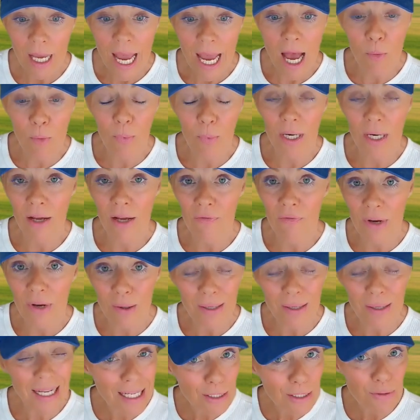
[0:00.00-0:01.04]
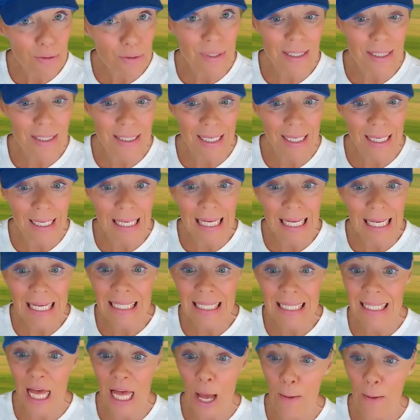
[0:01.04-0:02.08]
And what I found interesting
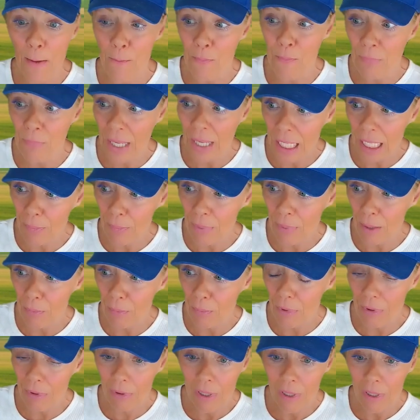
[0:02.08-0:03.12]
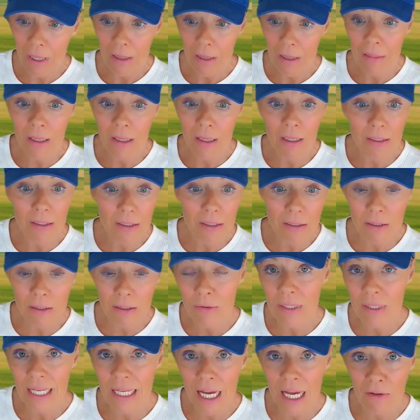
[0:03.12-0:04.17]
is that many people think a slow
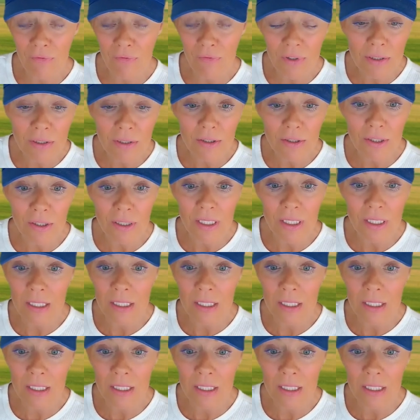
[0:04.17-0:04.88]
sand filter